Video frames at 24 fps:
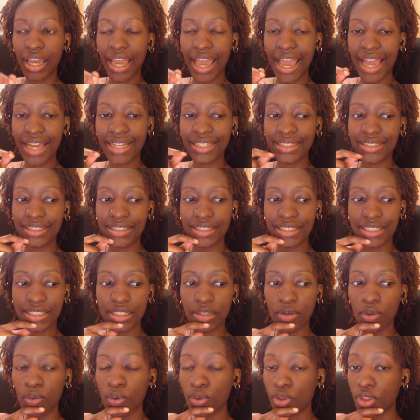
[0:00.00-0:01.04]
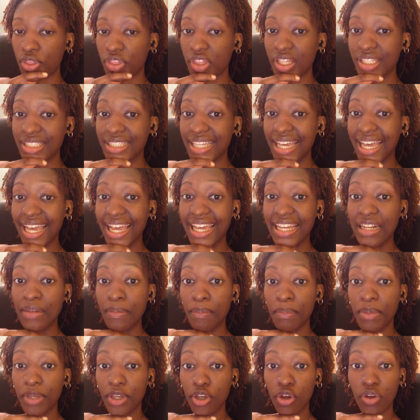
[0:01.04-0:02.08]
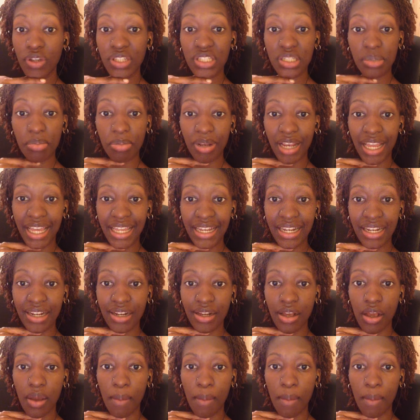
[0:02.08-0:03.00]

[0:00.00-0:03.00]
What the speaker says: and all the things that hadn't been going to plan.